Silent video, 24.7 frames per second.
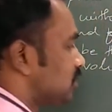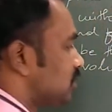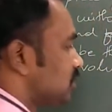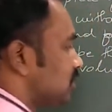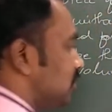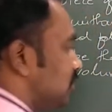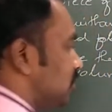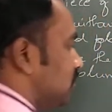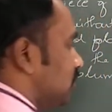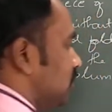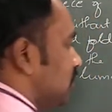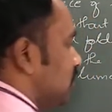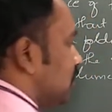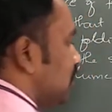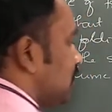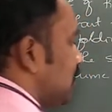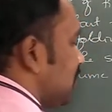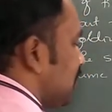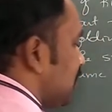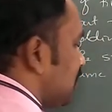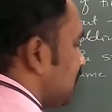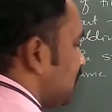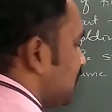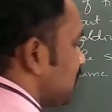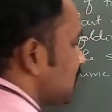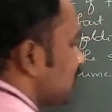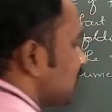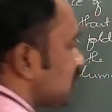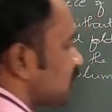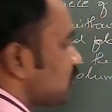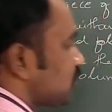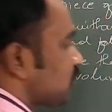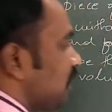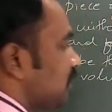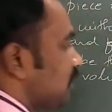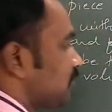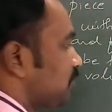So here it is
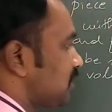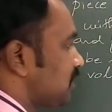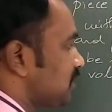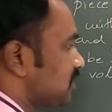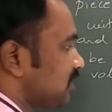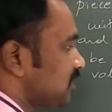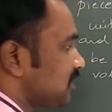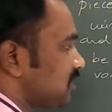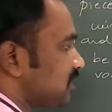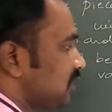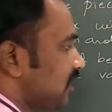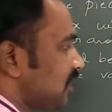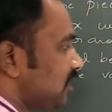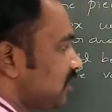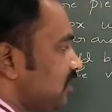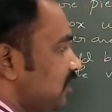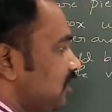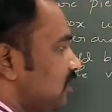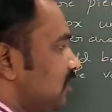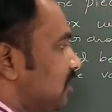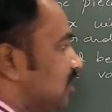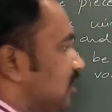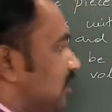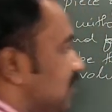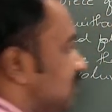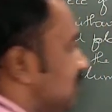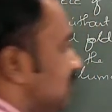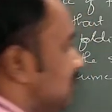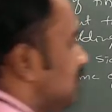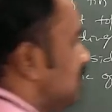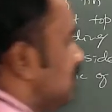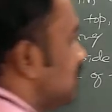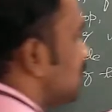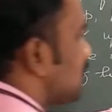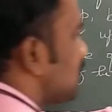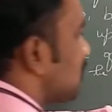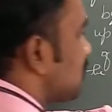a square piece is there.
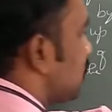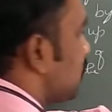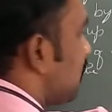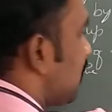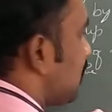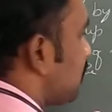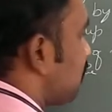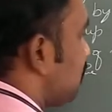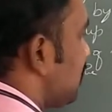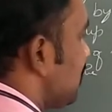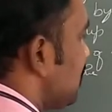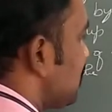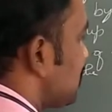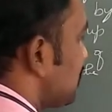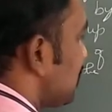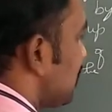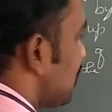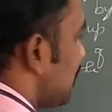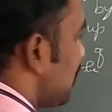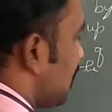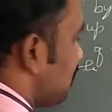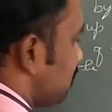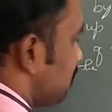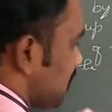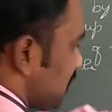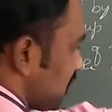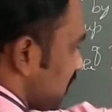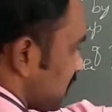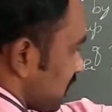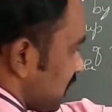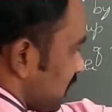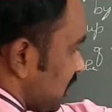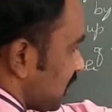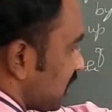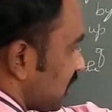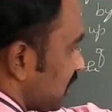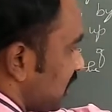This is square piece, and
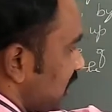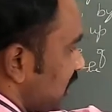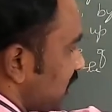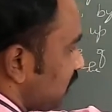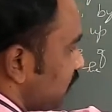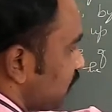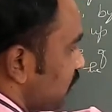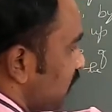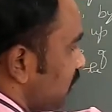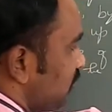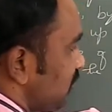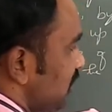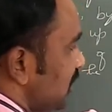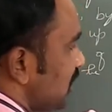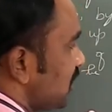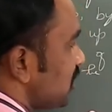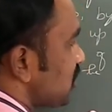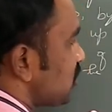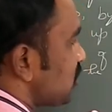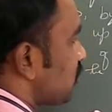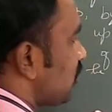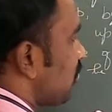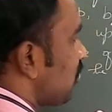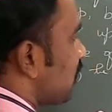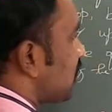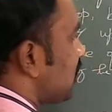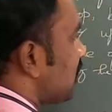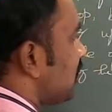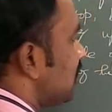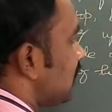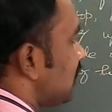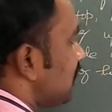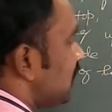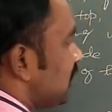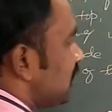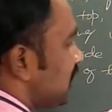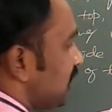just cut from each
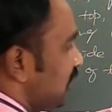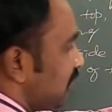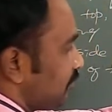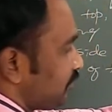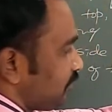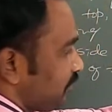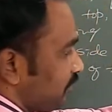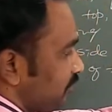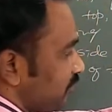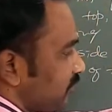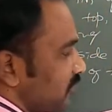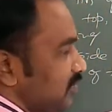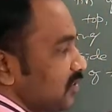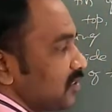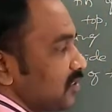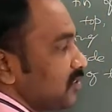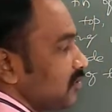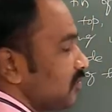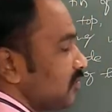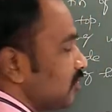corner a